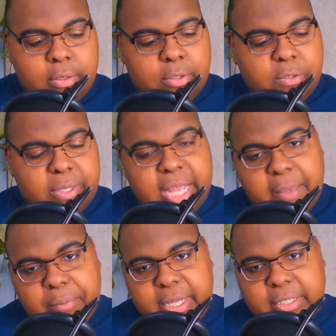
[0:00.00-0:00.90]
So with
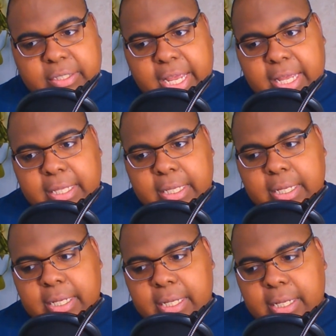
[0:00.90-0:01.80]
that being said,
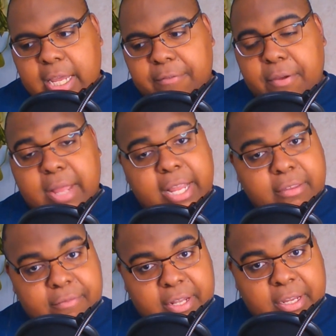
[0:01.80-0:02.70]
if you like the
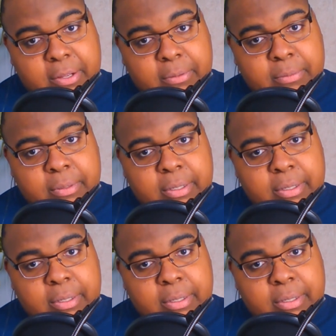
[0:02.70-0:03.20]
video,